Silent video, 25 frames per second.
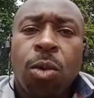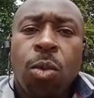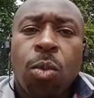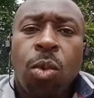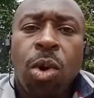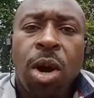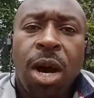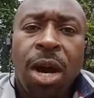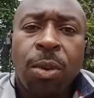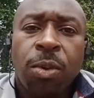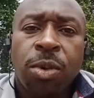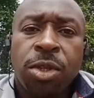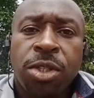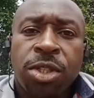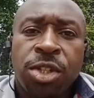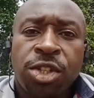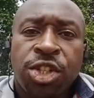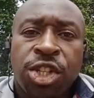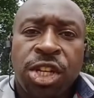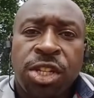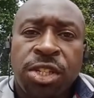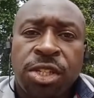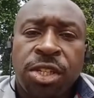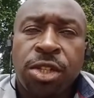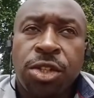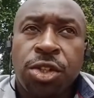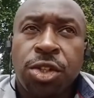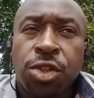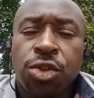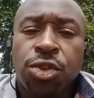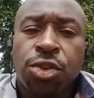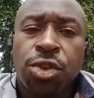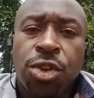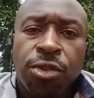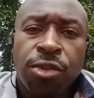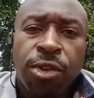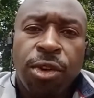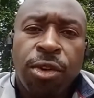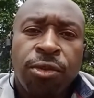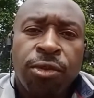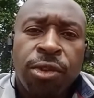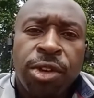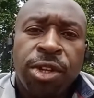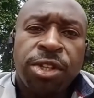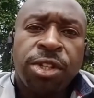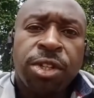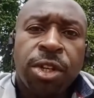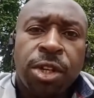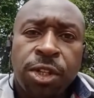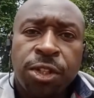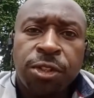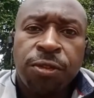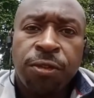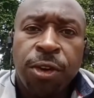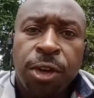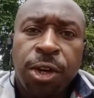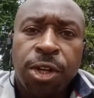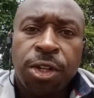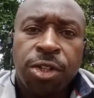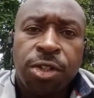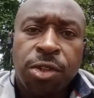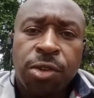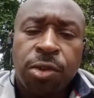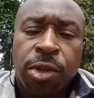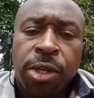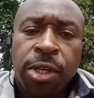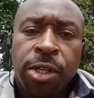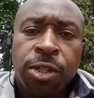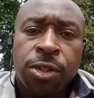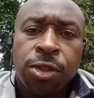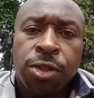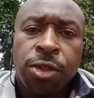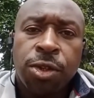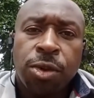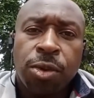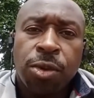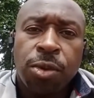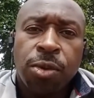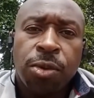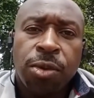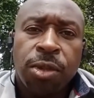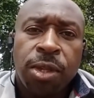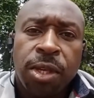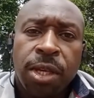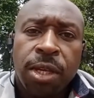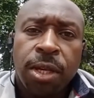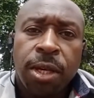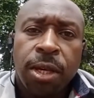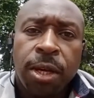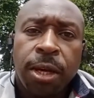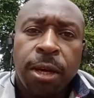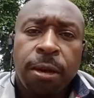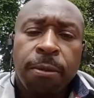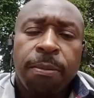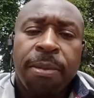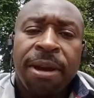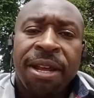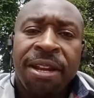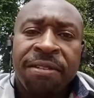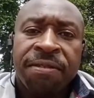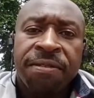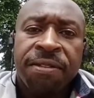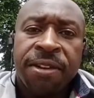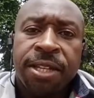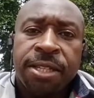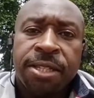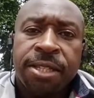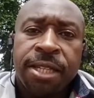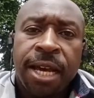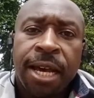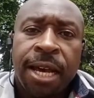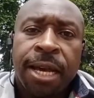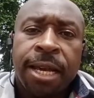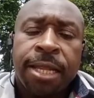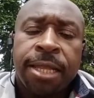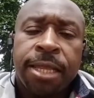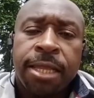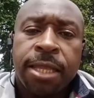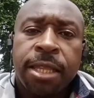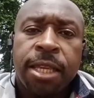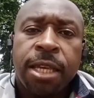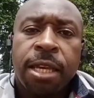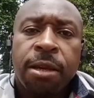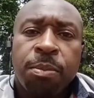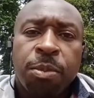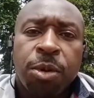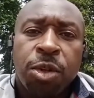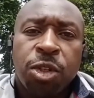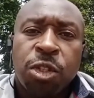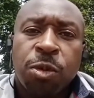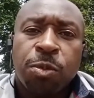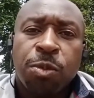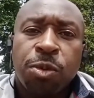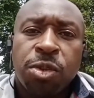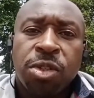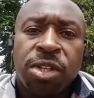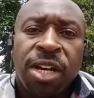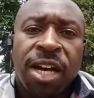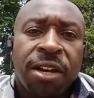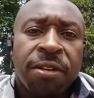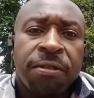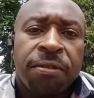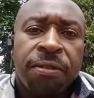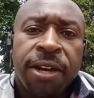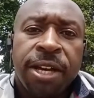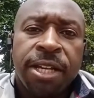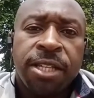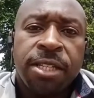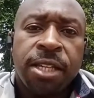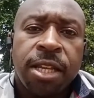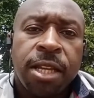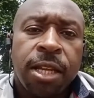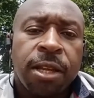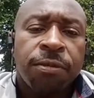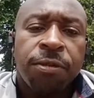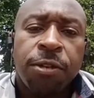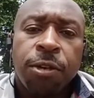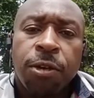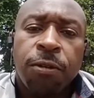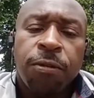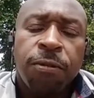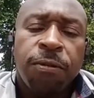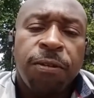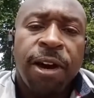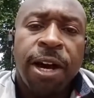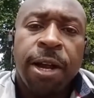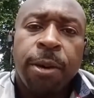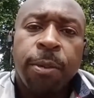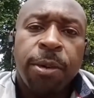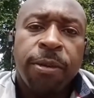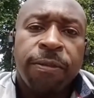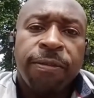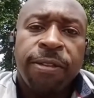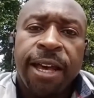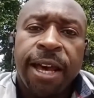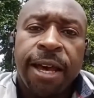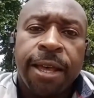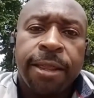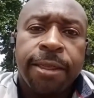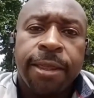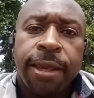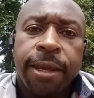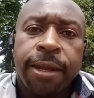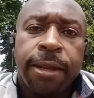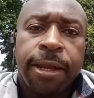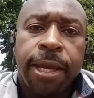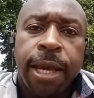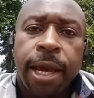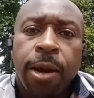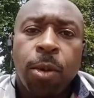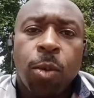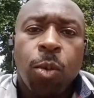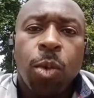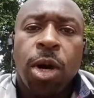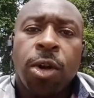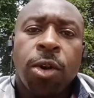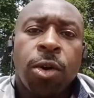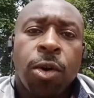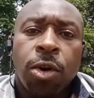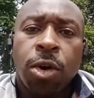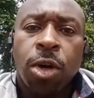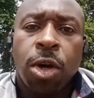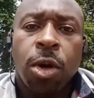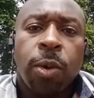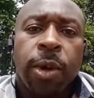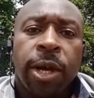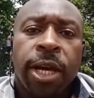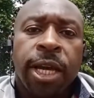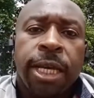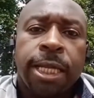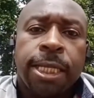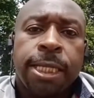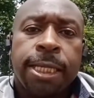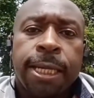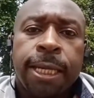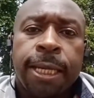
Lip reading: What I would suggest is to do your own research first, look into the benefits and the possible side effects, and if you're fine with that, then yeah, why not, go ahead.